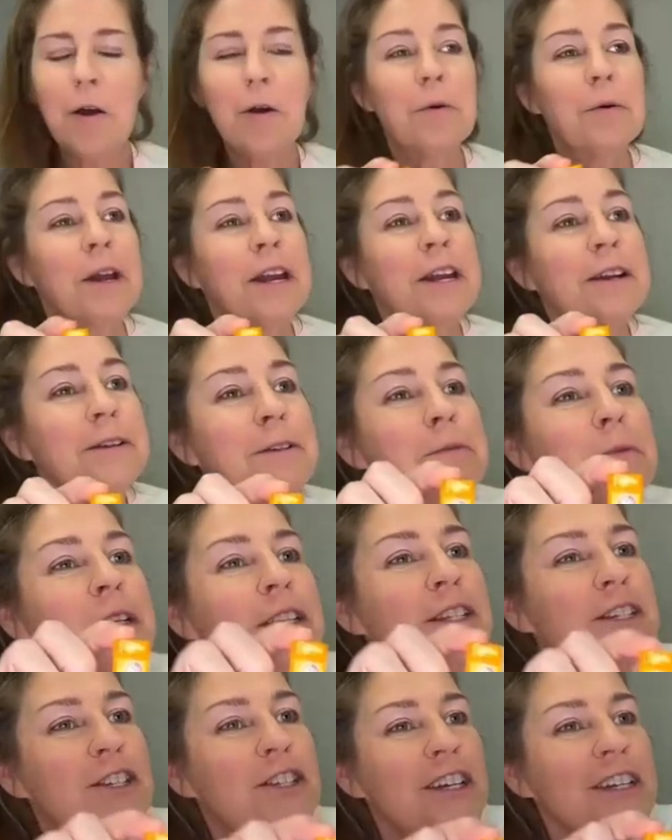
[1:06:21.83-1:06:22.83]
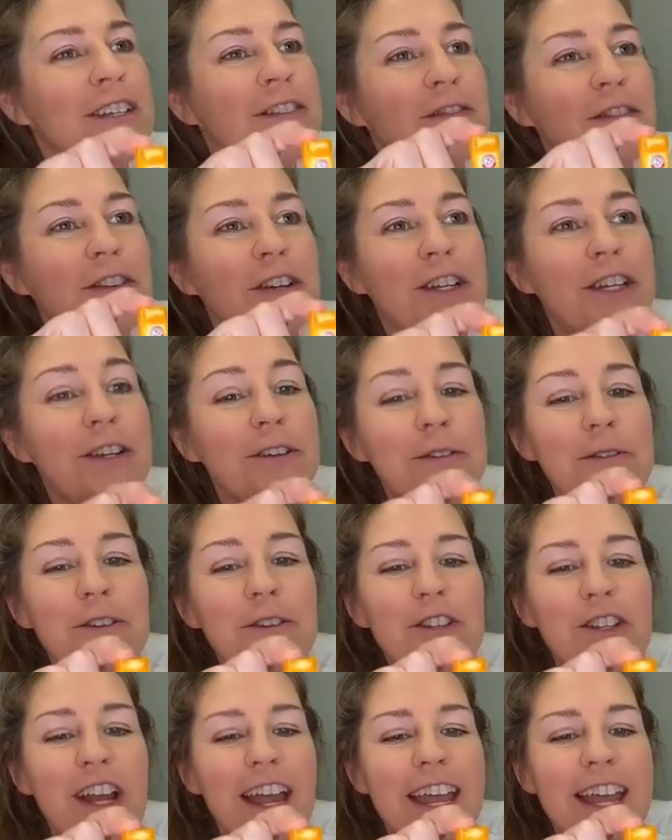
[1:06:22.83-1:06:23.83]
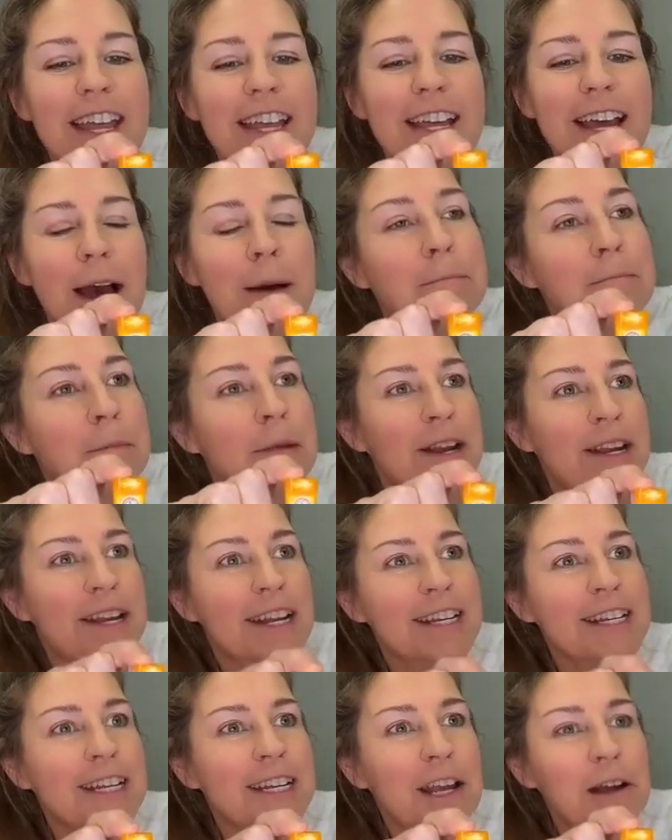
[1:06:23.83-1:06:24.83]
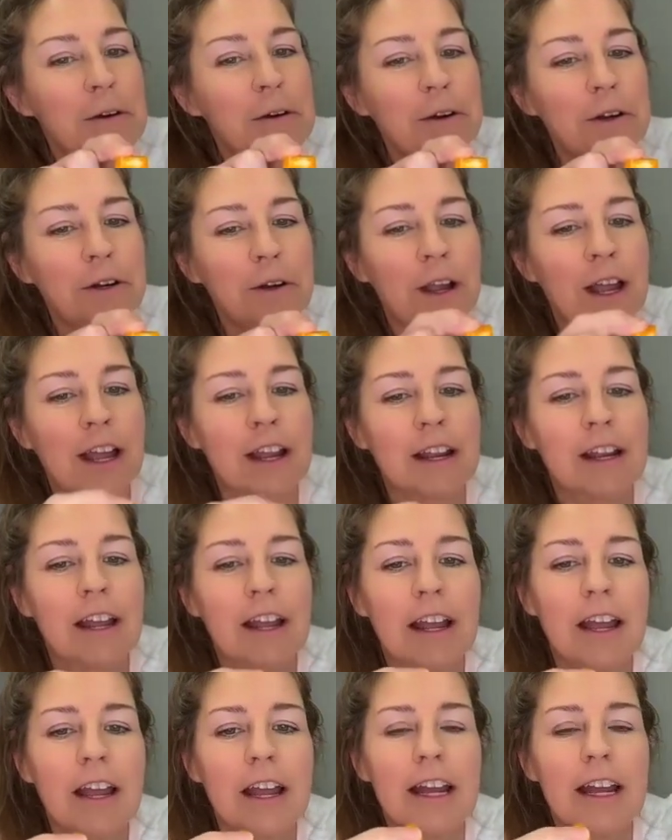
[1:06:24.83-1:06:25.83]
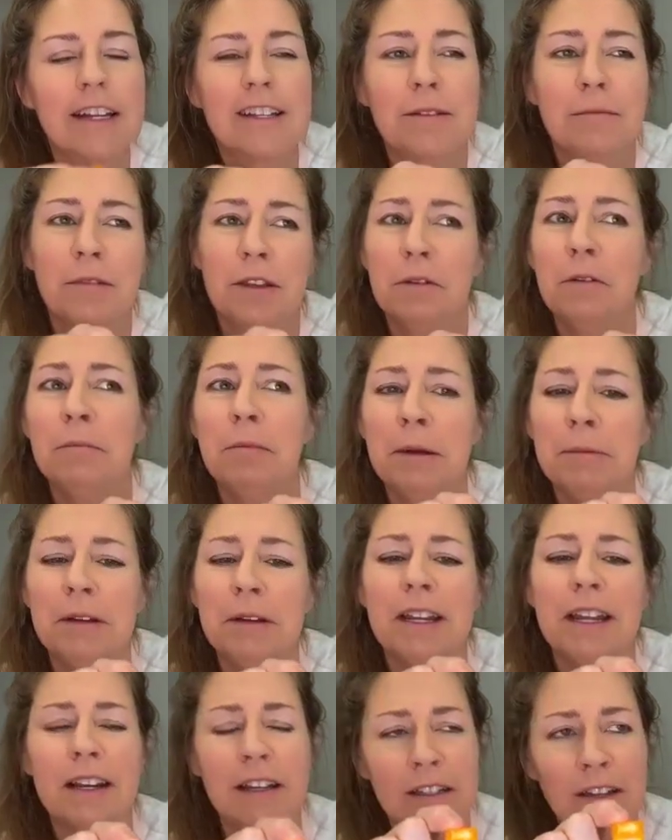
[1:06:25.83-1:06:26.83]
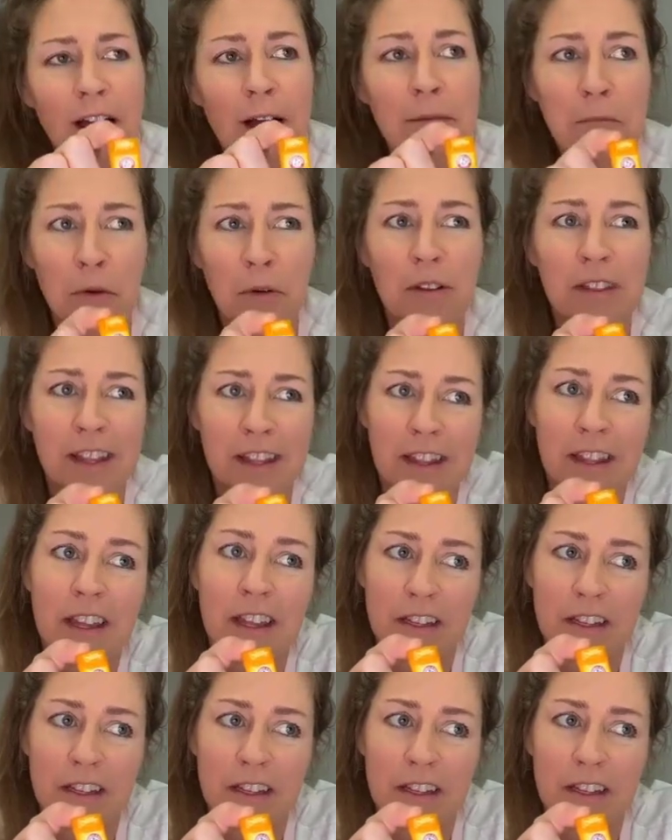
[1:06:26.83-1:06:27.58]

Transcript: Oh, here's one just for you, Jake. A mini deodorant. Except you would probably need a lot more than